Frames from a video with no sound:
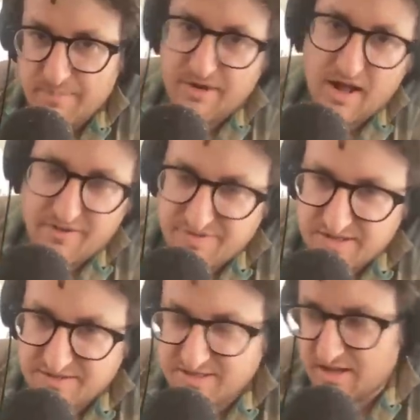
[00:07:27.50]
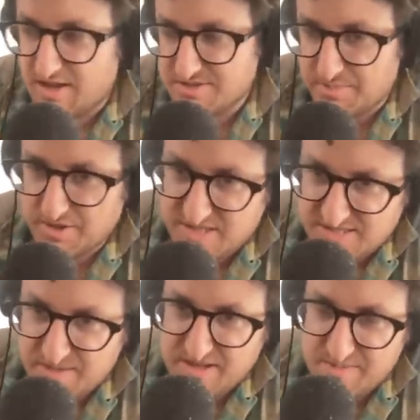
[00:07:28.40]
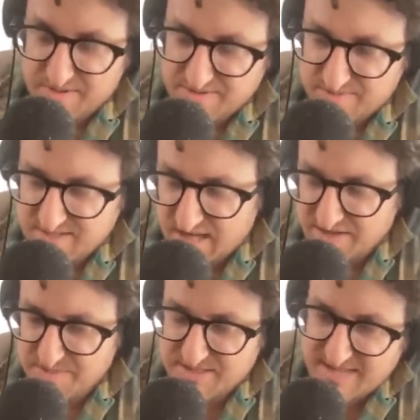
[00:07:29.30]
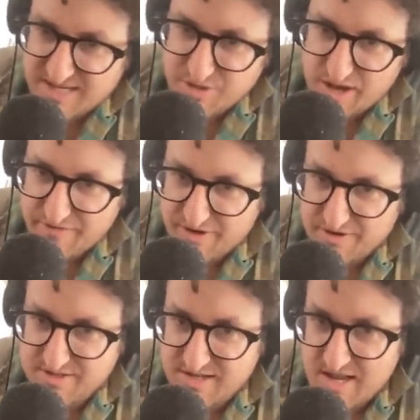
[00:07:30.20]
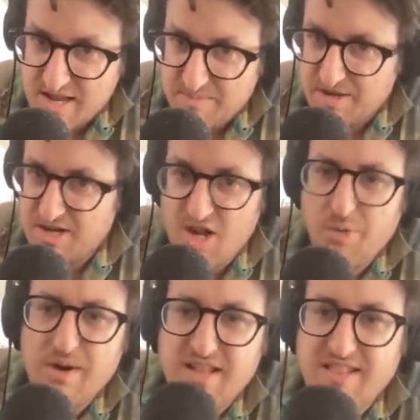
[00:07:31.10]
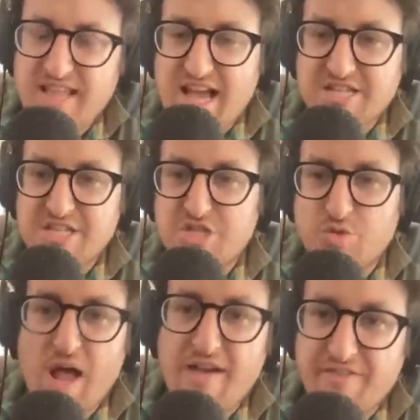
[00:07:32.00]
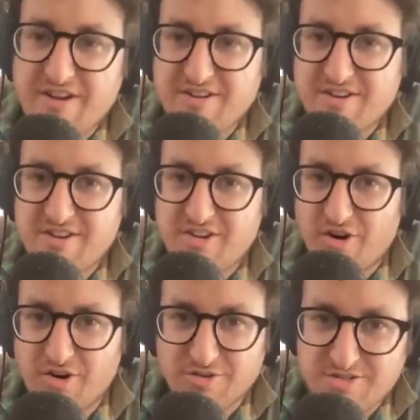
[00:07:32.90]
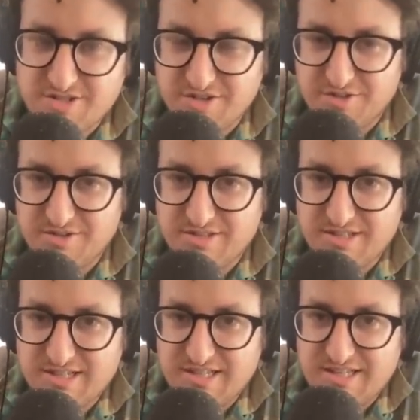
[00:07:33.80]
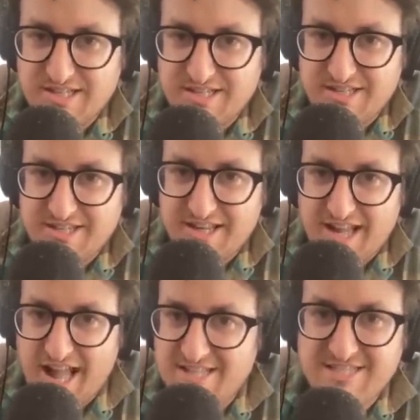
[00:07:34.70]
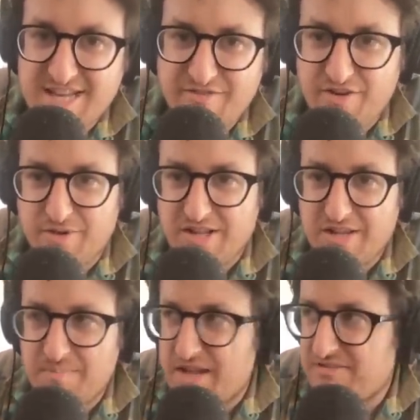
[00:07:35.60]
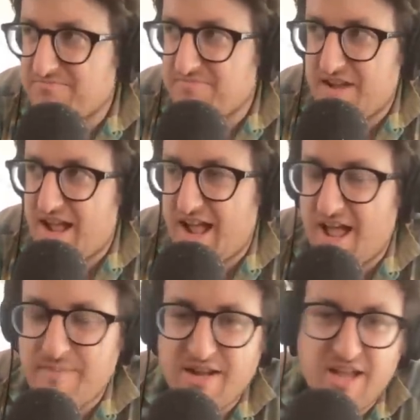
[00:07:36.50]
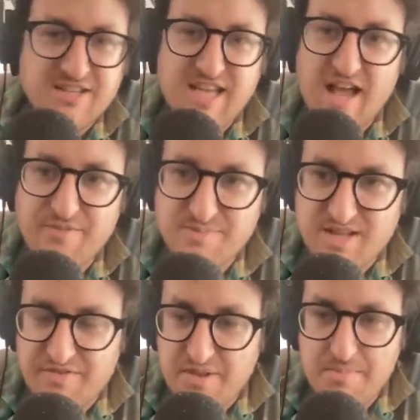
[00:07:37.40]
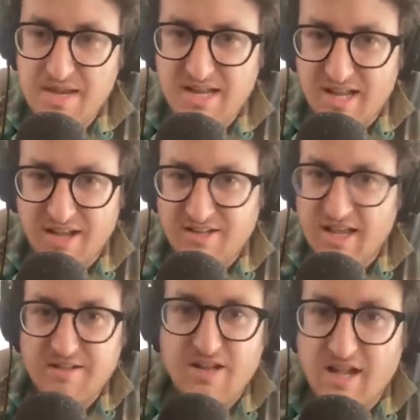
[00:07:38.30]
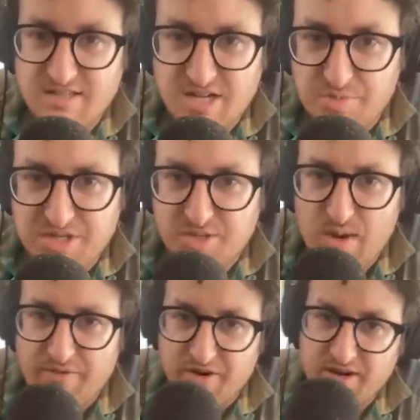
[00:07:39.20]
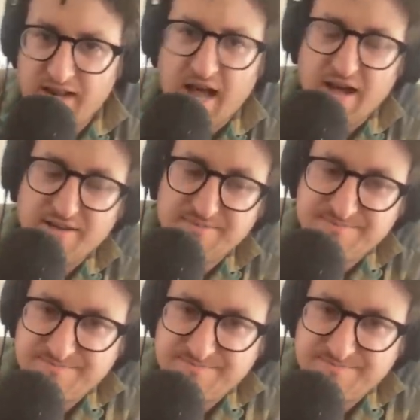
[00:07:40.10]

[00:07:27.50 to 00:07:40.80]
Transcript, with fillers: I mean, obviously also participating in the abuse themselves, but sex traffickers, but nobody that they actually trafficked girls to has even really been, I mean, aside touched. from stuff in the media, not touched whatsoever. Yeah.